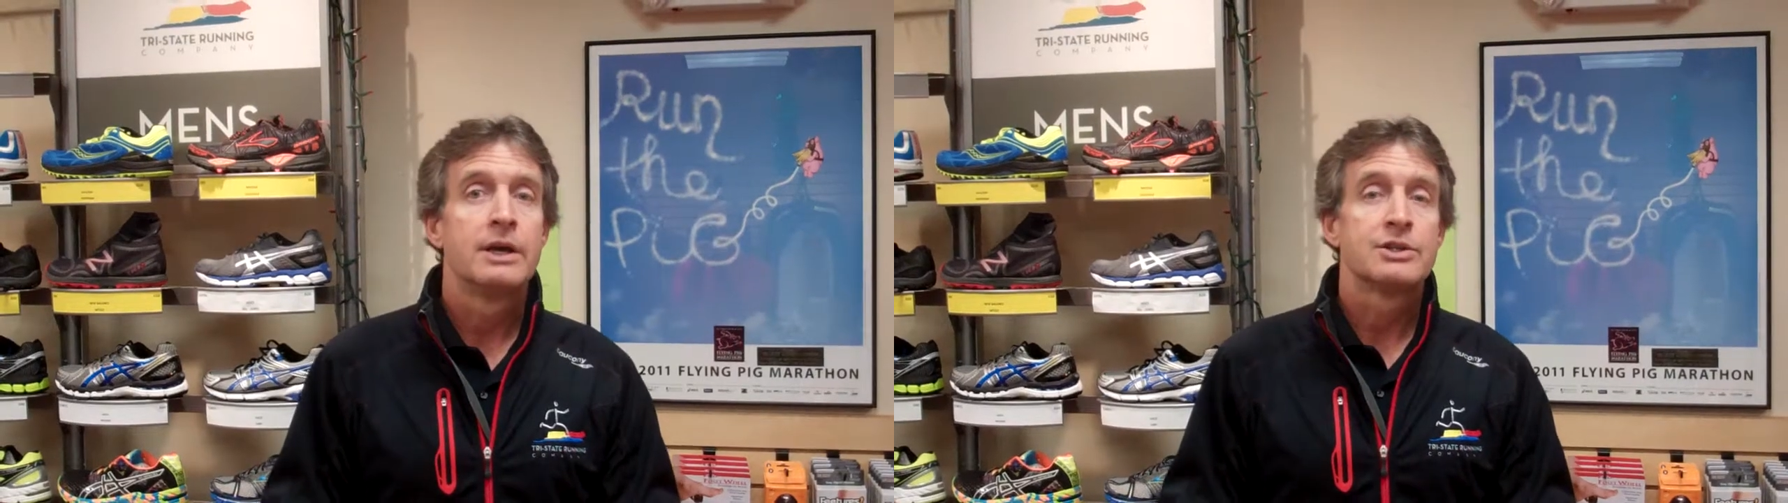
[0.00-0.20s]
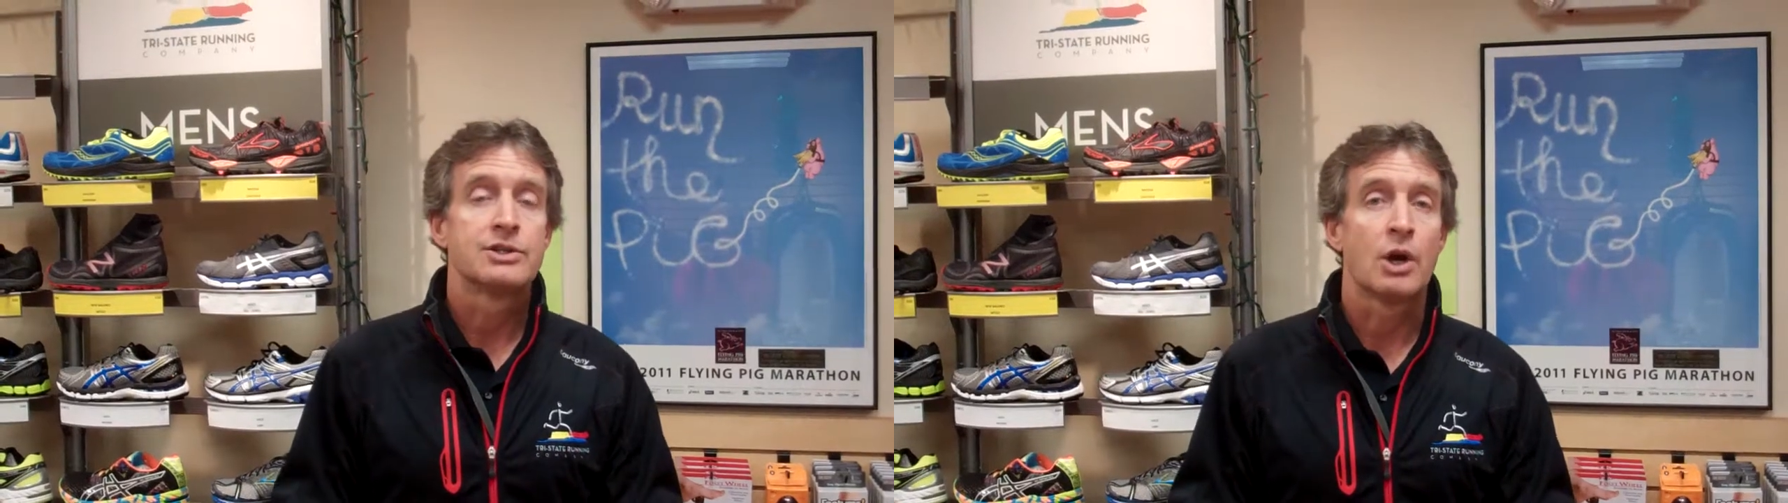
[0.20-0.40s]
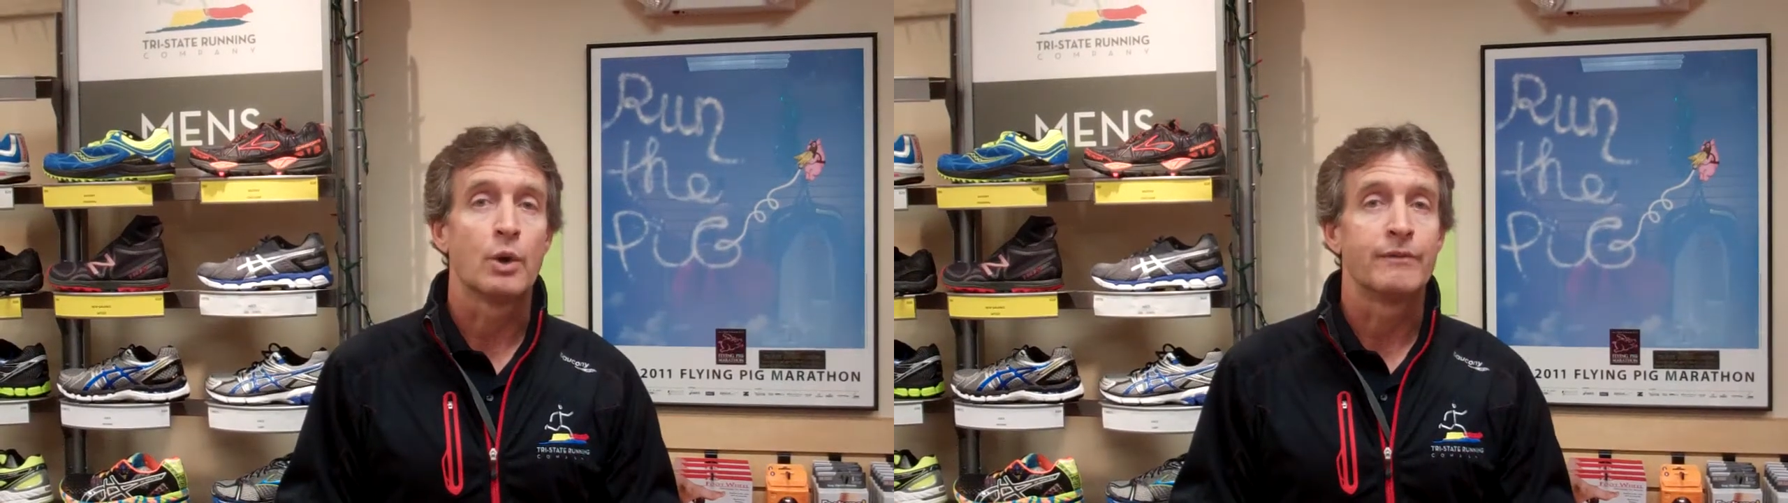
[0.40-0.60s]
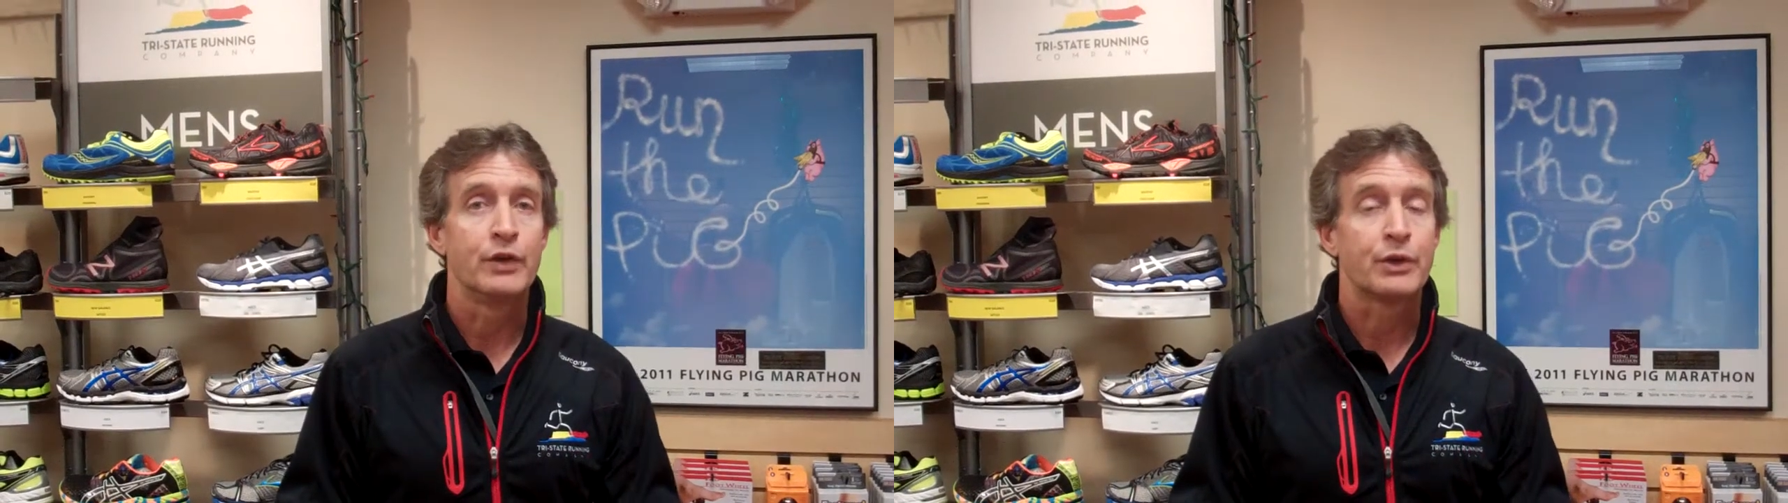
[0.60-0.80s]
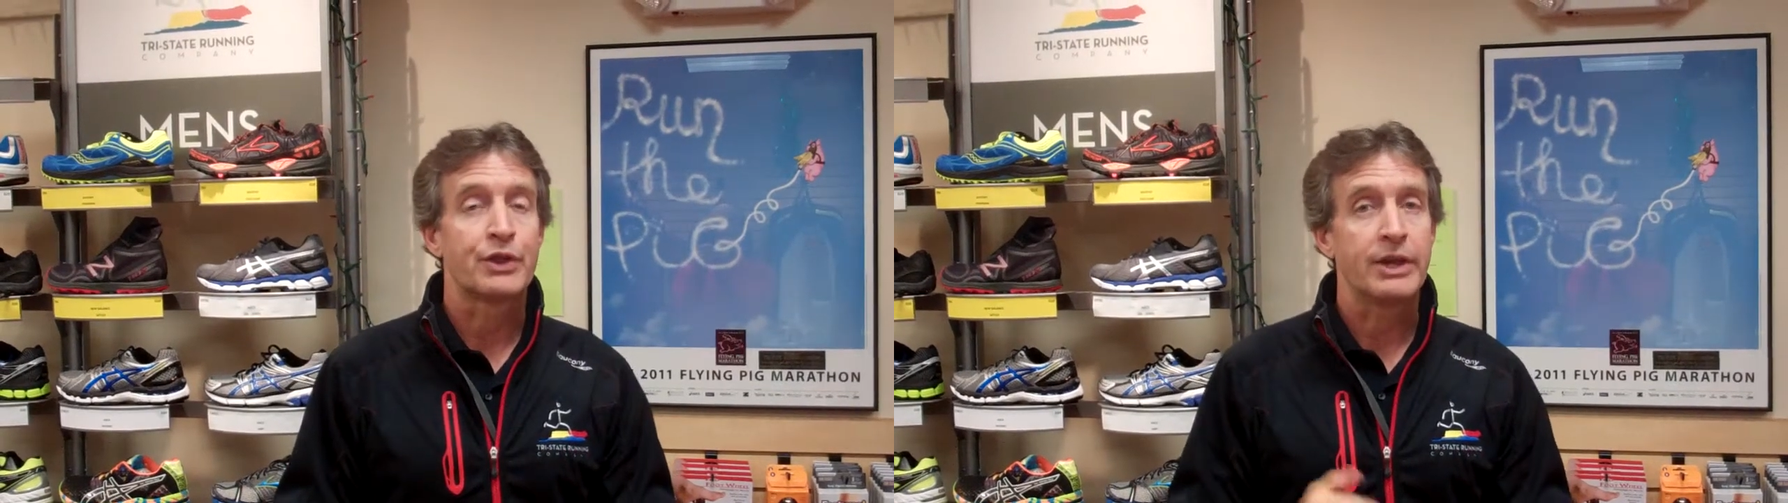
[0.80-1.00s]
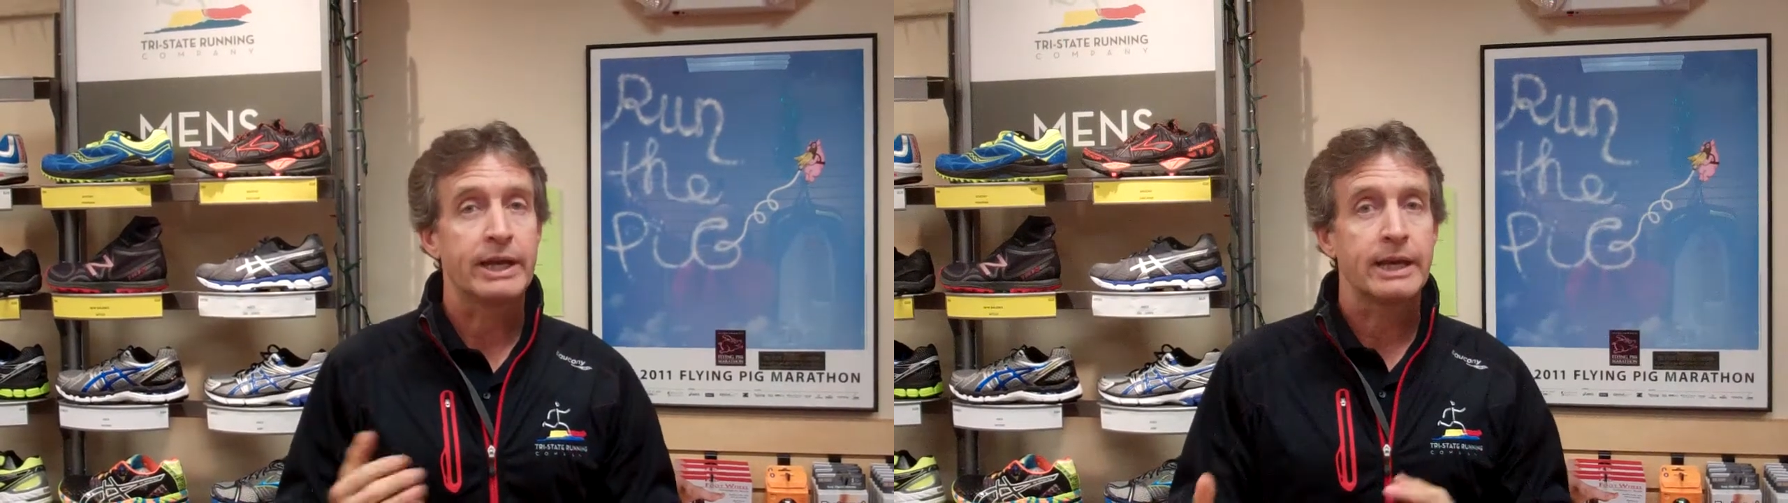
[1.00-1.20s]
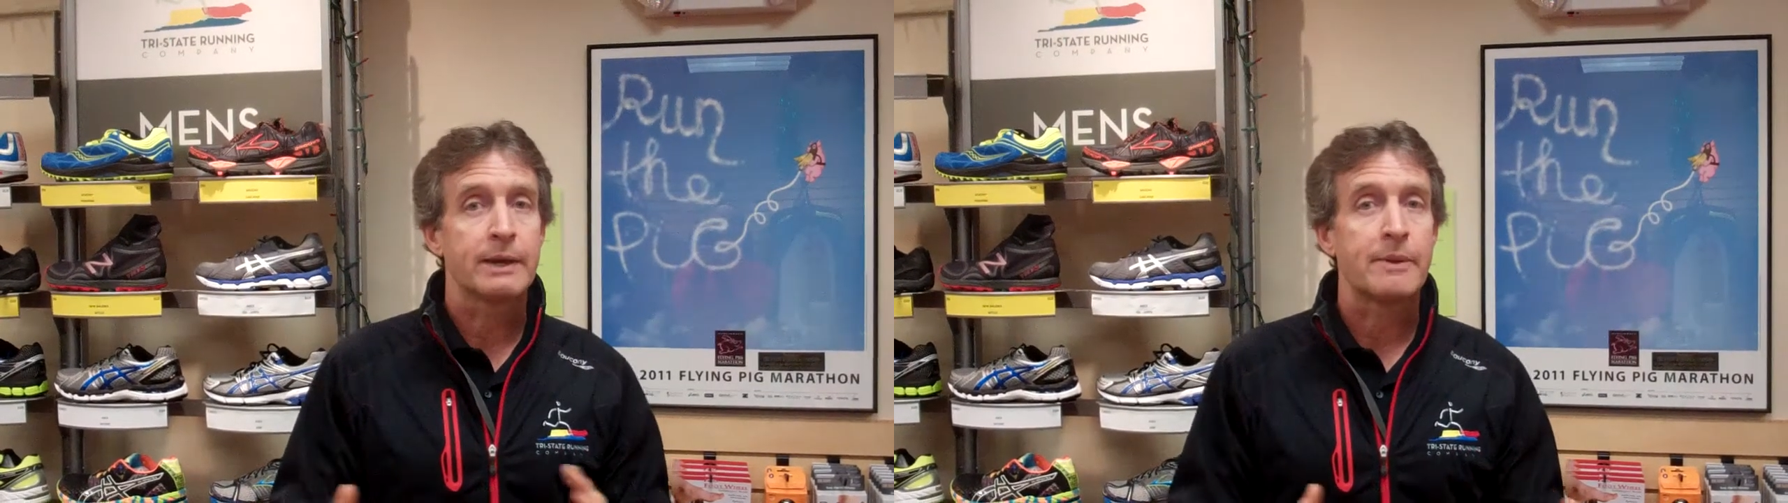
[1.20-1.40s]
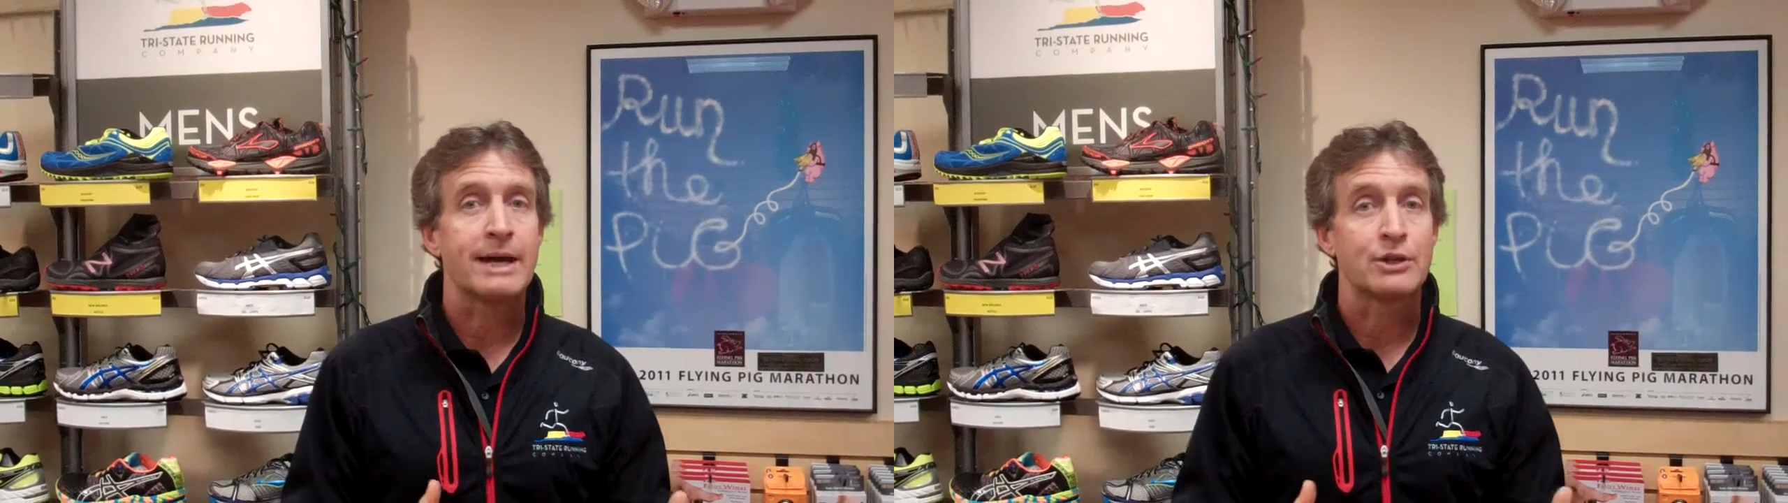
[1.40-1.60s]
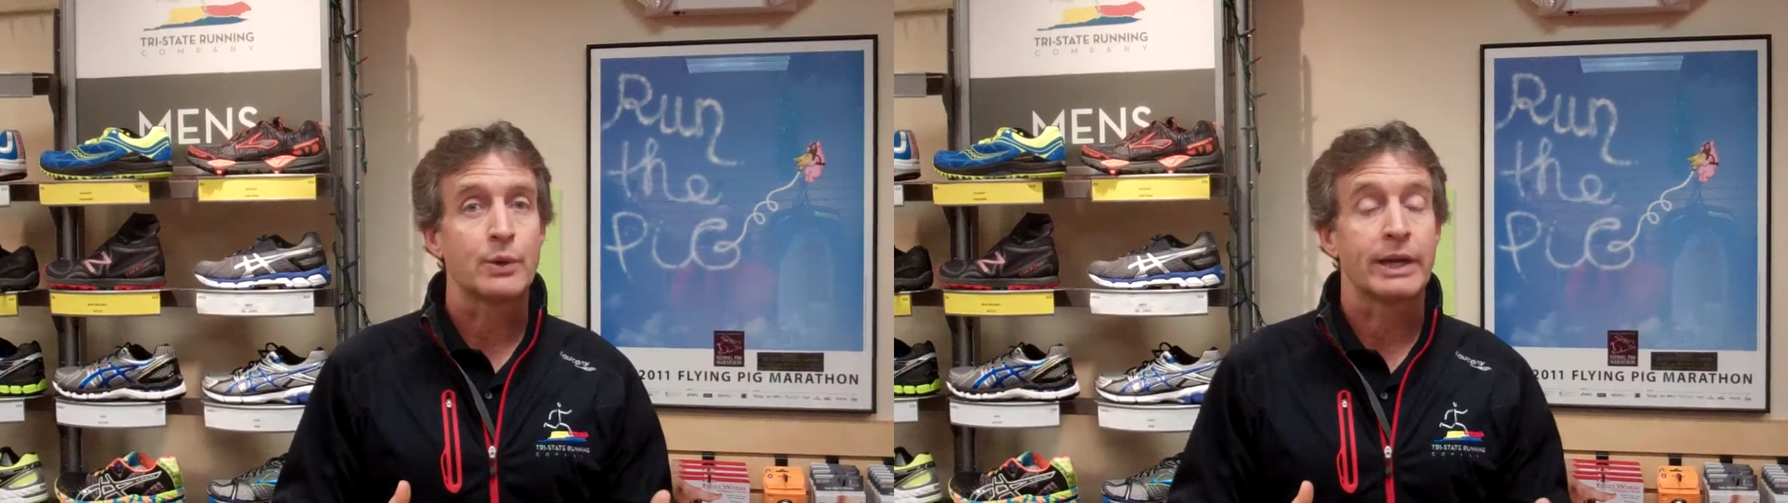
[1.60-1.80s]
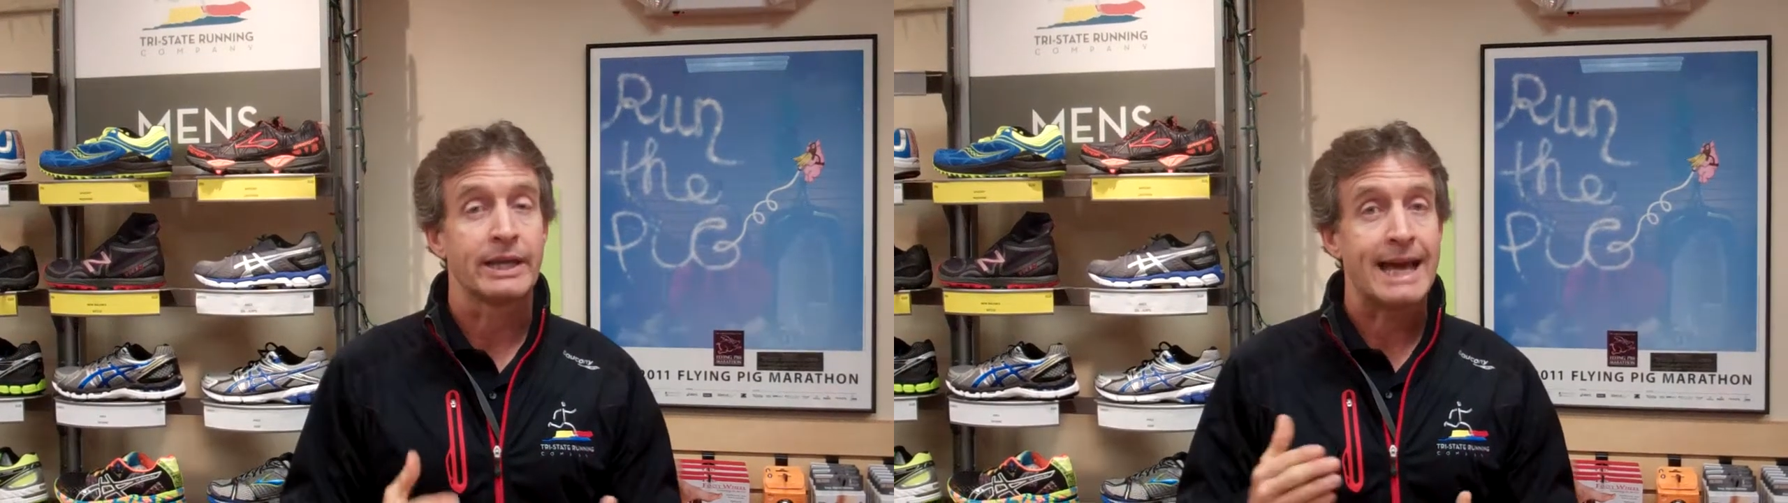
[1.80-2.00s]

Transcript: So if you're thinking about doing,